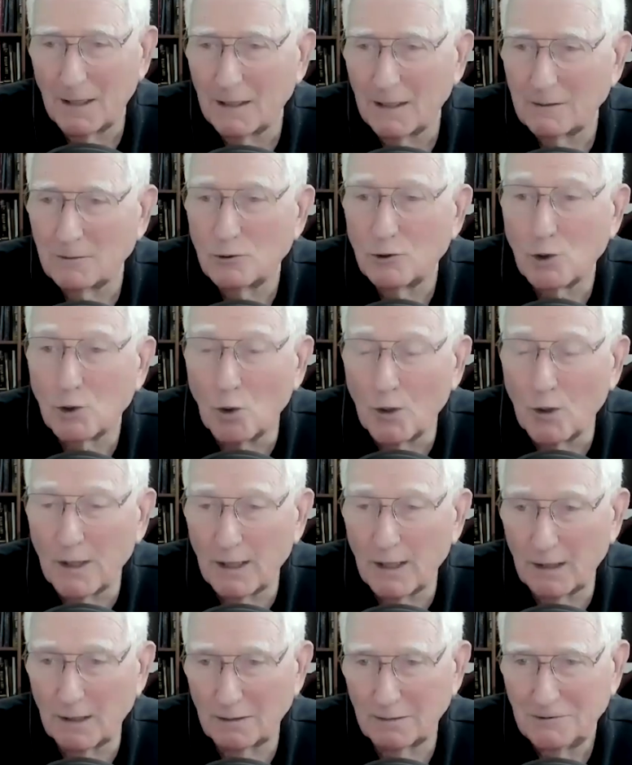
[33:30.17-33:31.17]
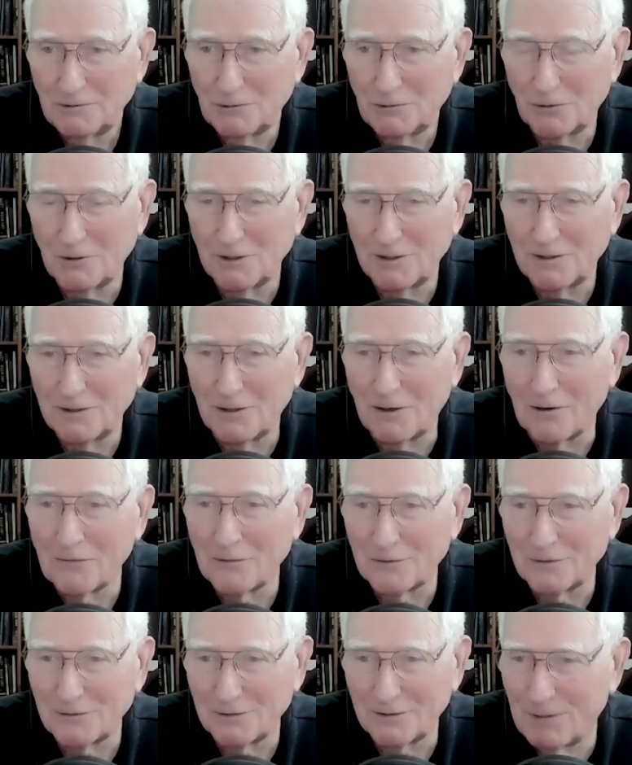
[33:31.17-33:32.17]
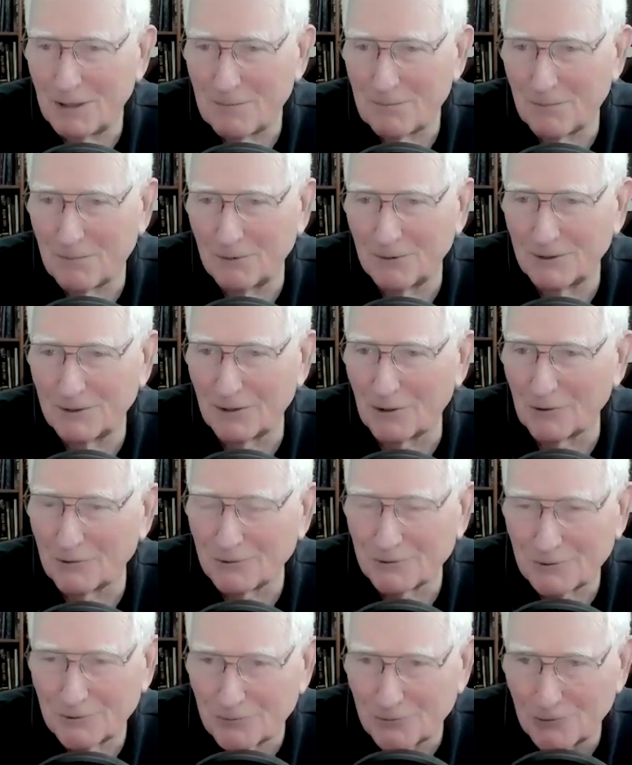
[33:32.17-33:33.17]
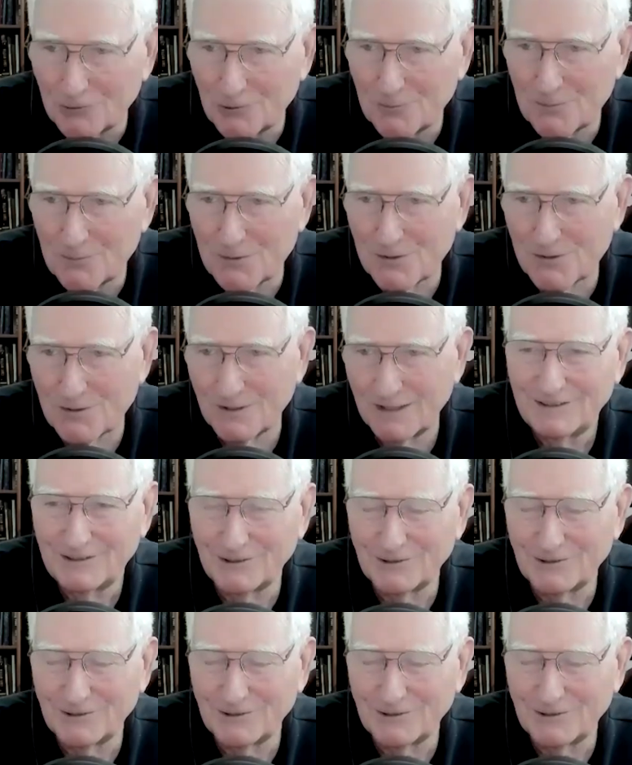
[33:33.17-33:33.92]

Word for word: and join join other people and other groups